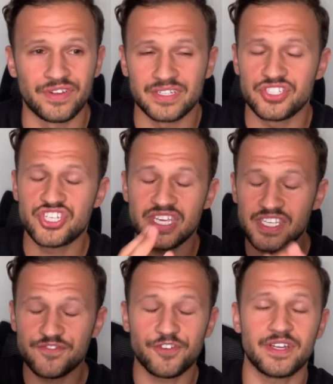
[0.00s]
cheese,
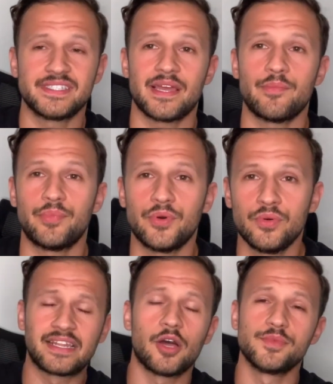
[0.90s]
for example,
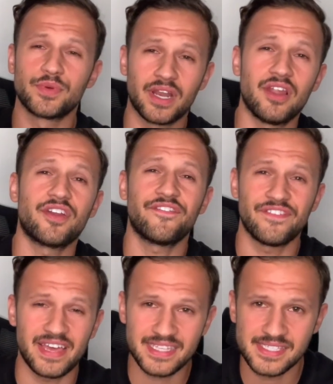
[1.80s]
comes with a lot of
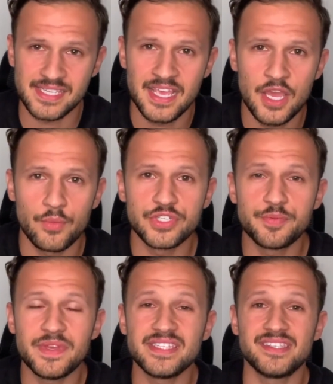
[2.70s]
fats, which
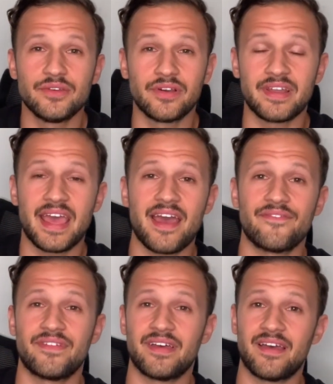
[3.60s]
means you're gonna have
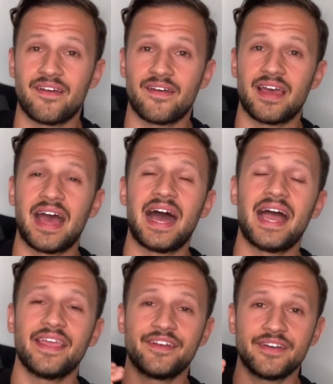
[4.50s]
a
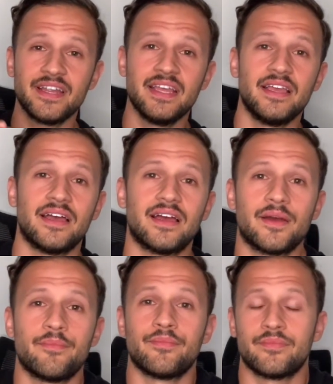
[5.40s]
higher
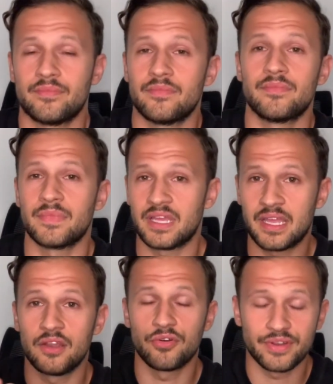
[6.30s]

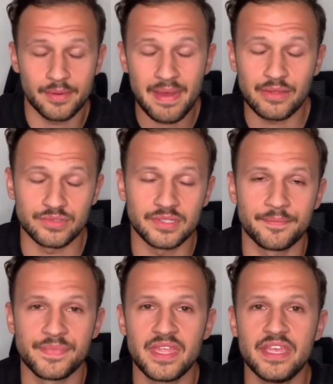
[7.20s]
caloric amount.
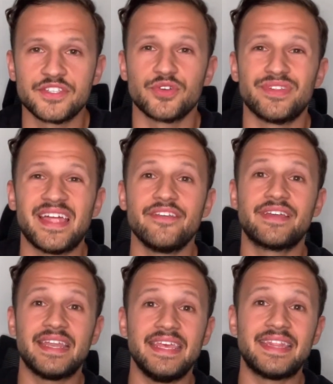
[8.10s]
So then you
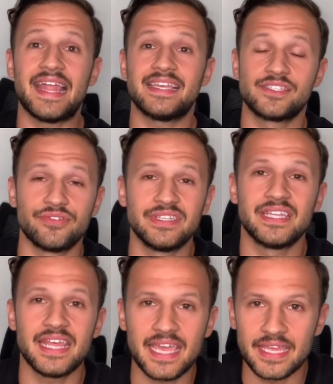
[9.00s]
can eat less during the
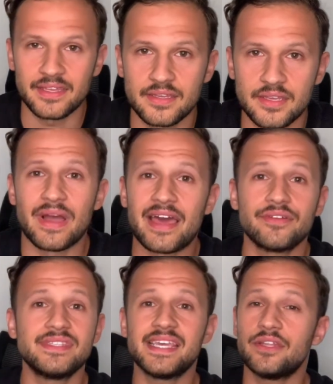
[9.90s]
day. I don't
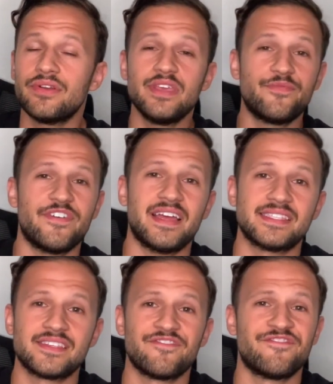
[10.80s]
say don't eat
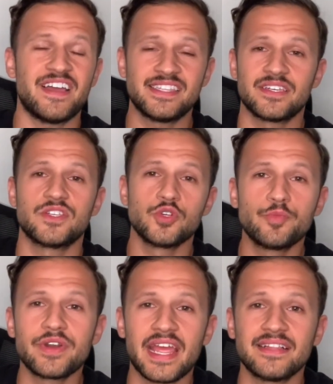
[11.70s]
fats. Fats are super
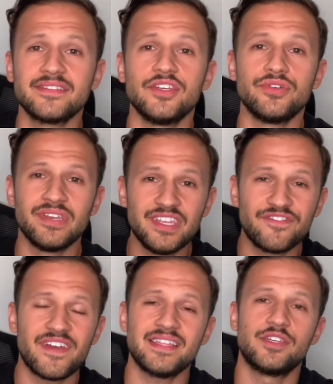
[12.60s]
healthy. You need
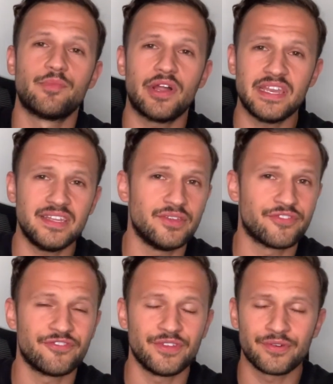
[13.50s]
fats. Your body,
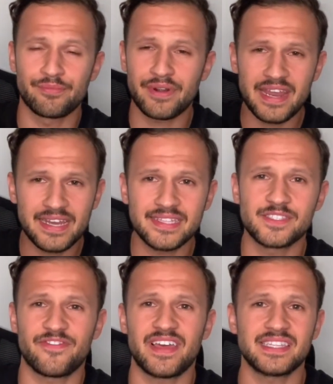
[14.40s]
your brain needs
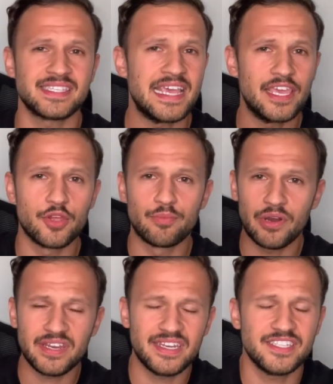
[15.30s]
fats. Your
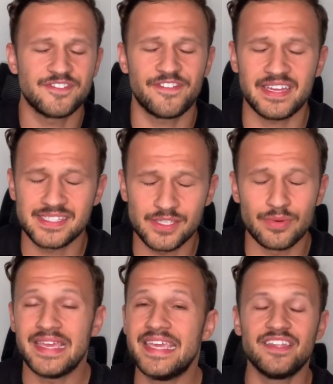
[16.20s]
body needs fats. So
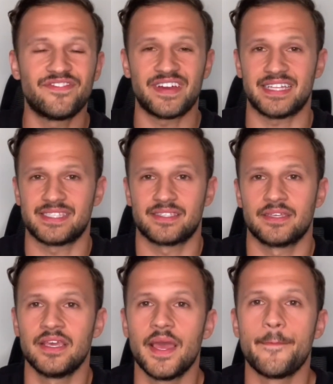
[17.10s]
eat fats,
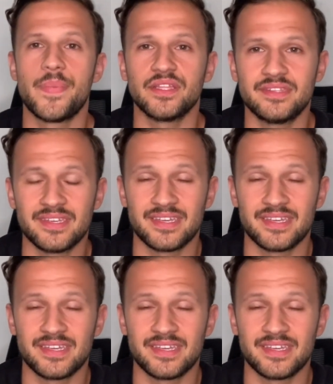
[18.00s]
but